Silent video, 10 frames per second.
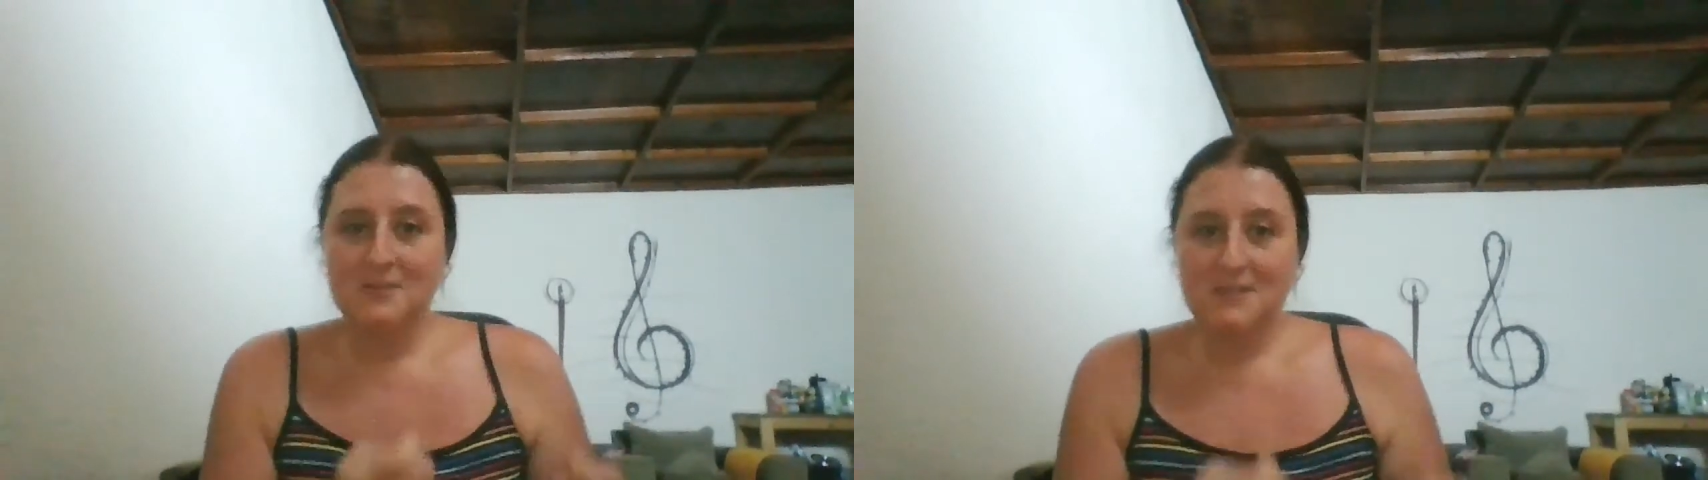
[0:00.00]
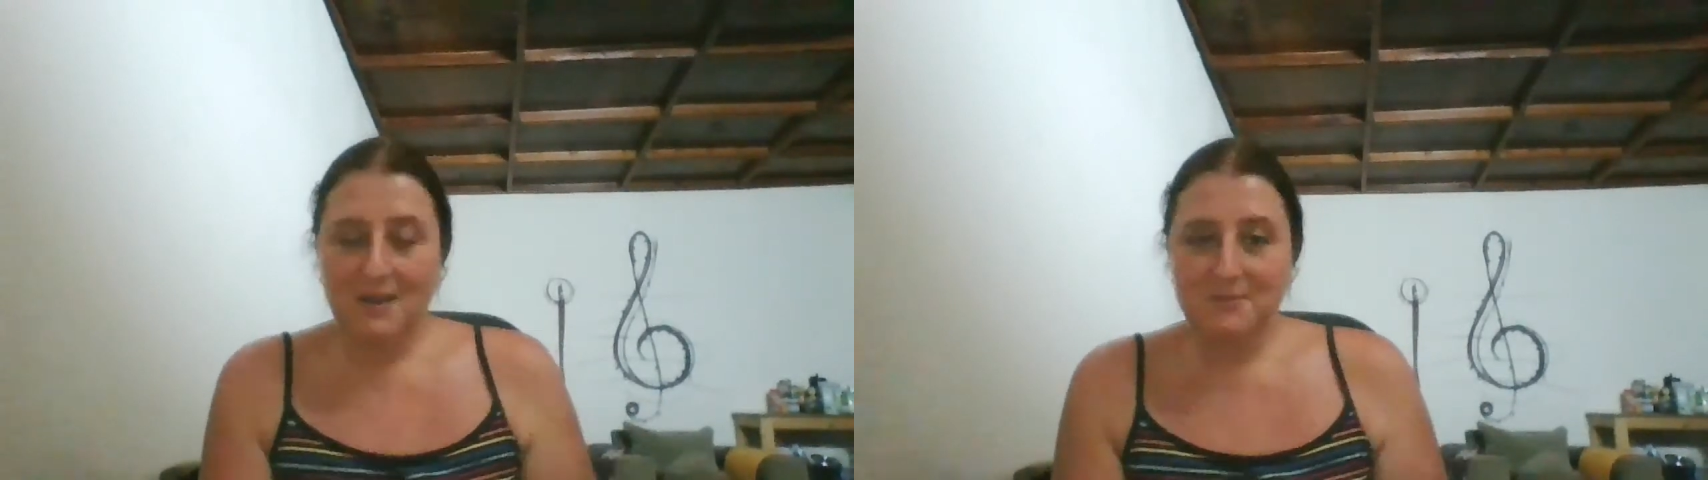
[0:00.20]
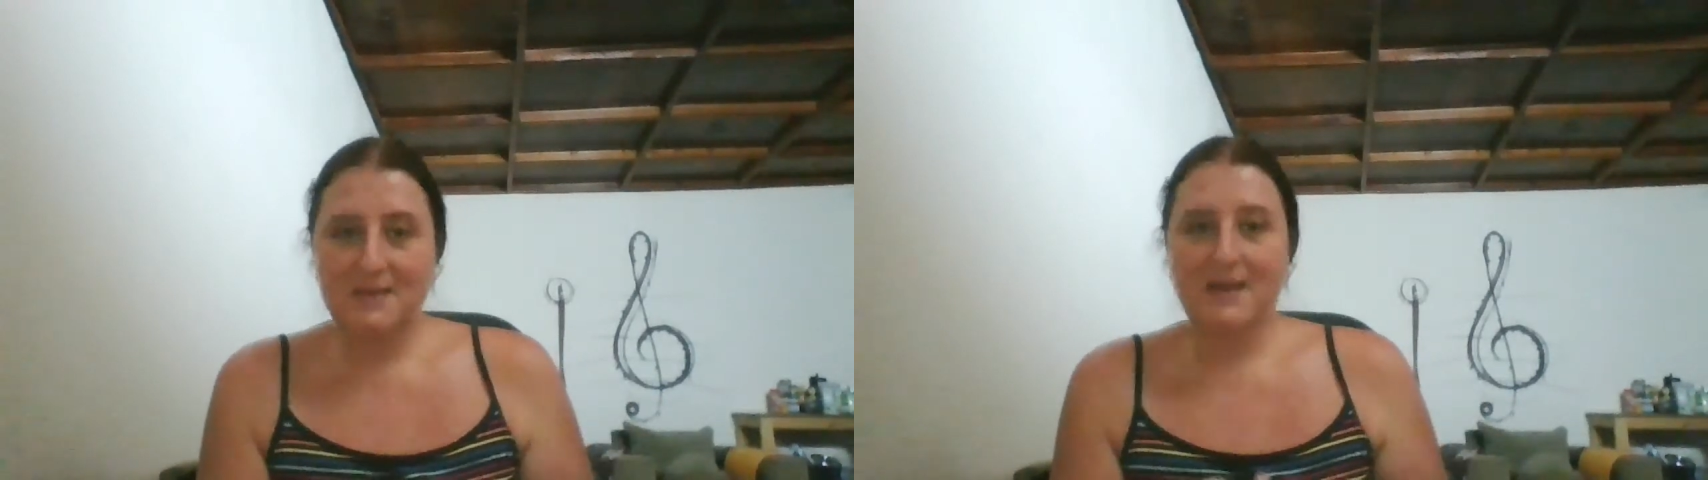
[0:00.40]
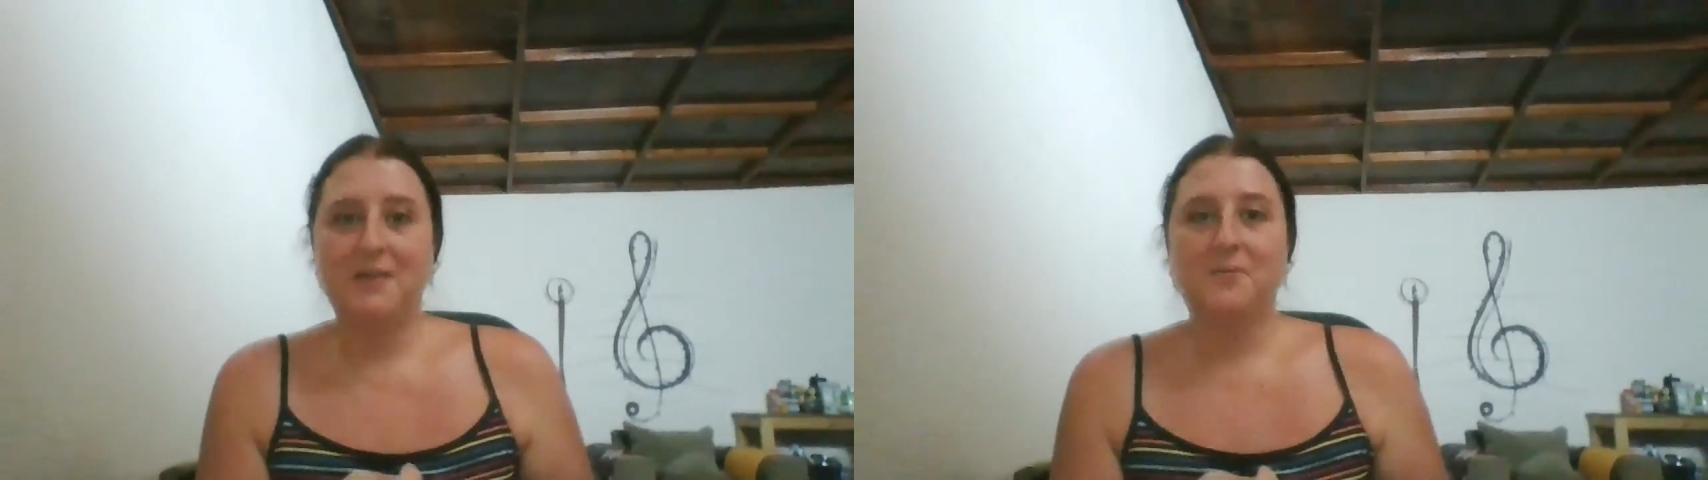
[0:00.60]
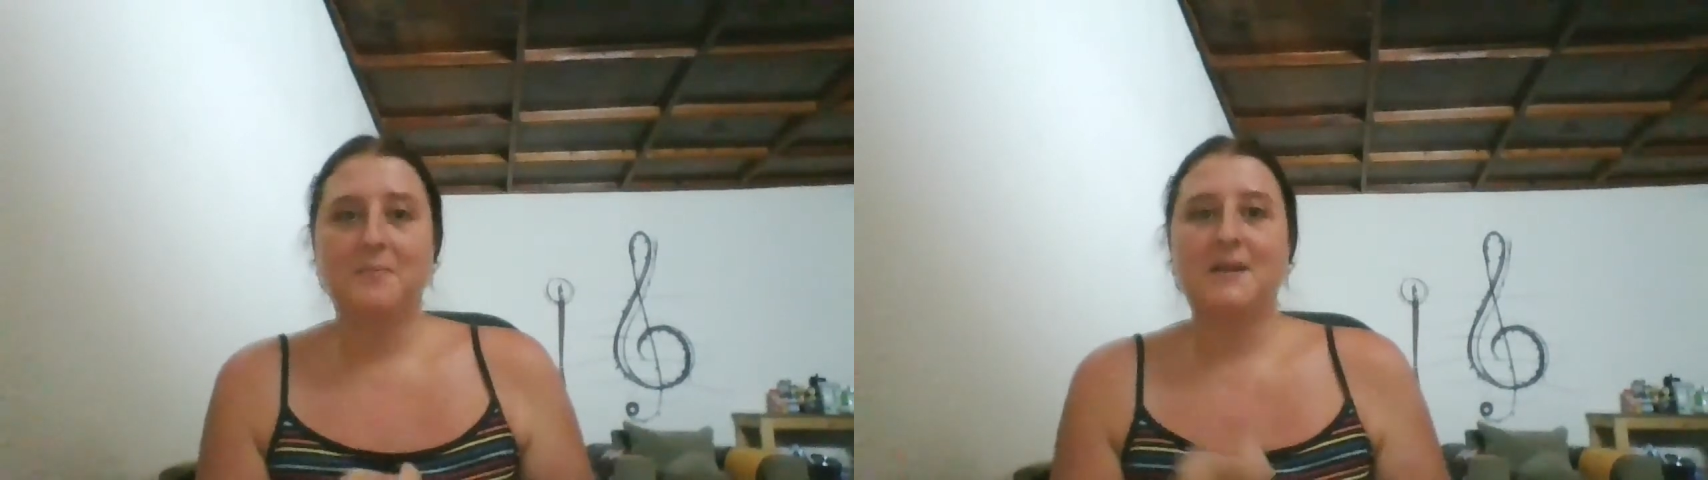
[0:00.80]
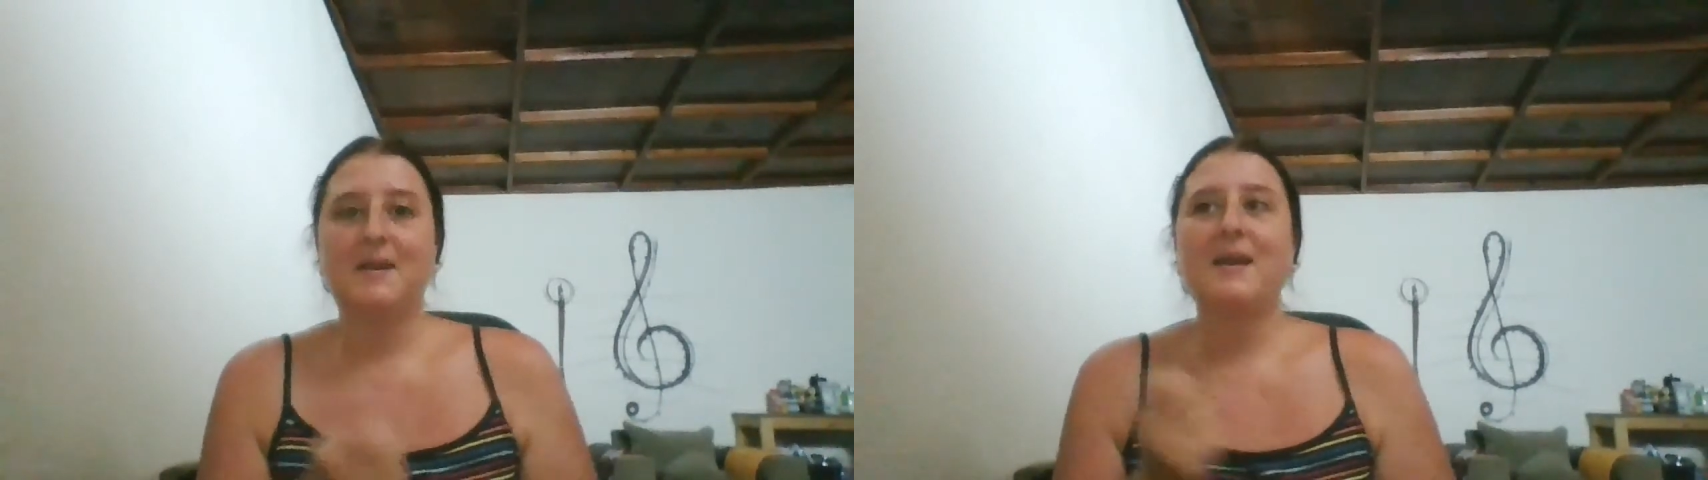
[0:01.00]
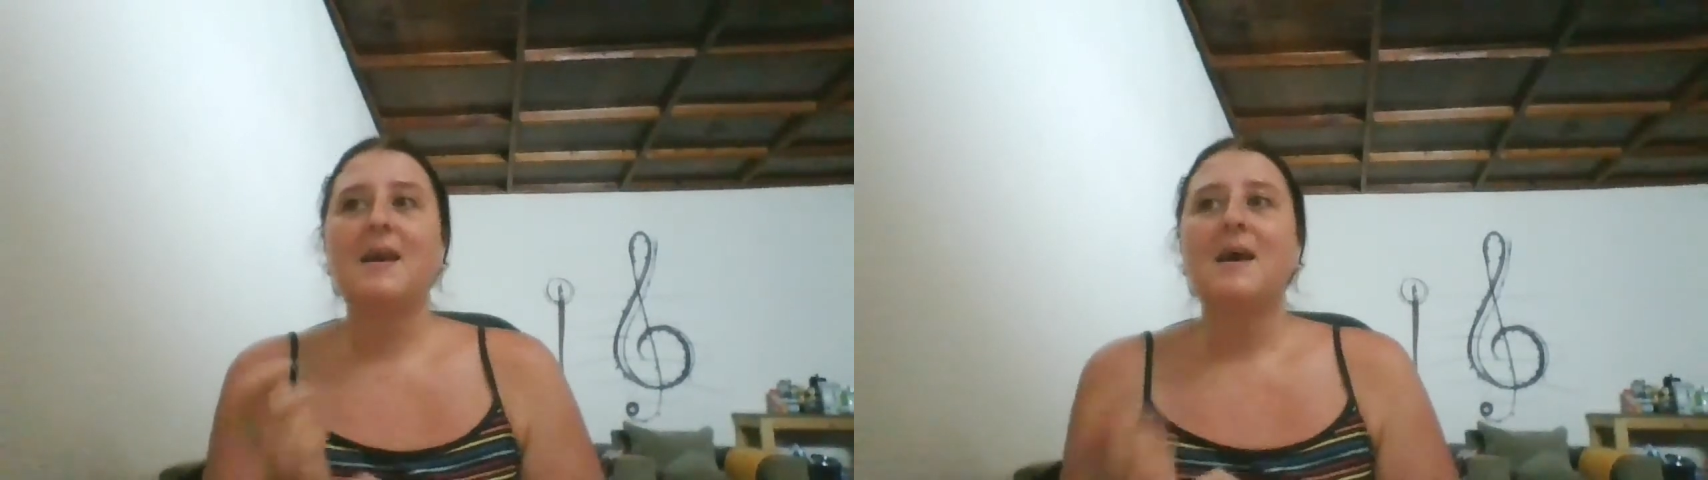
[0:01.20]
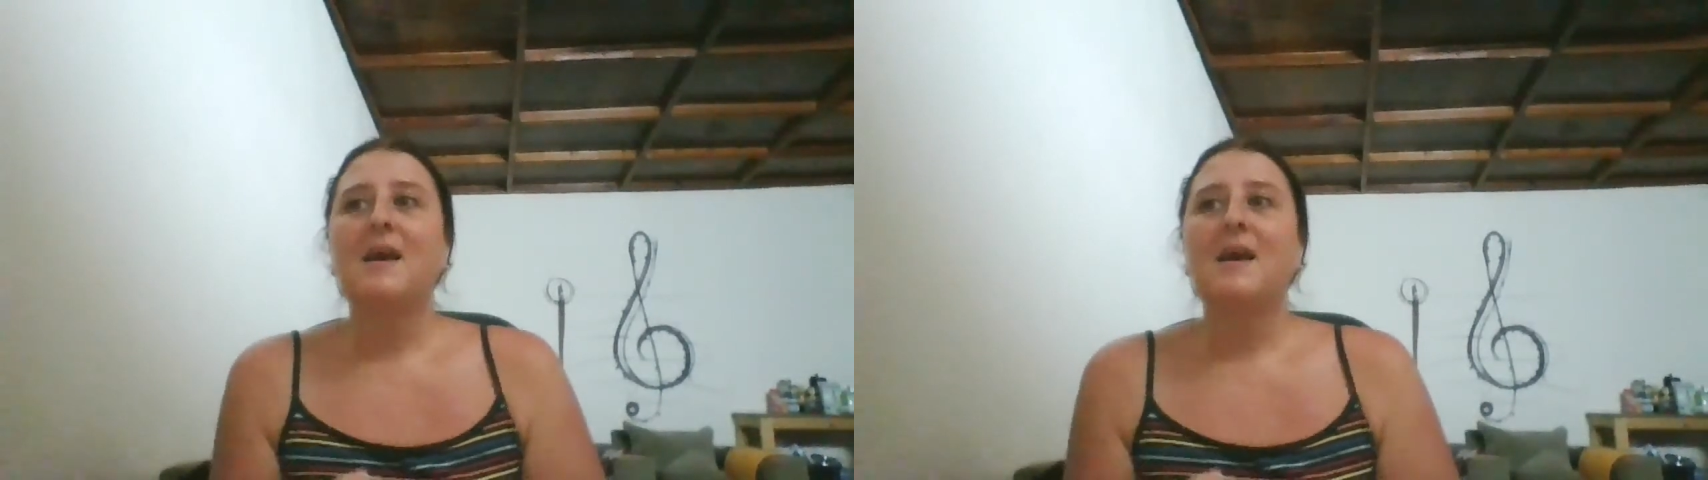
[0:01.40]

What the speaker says: time to get your money,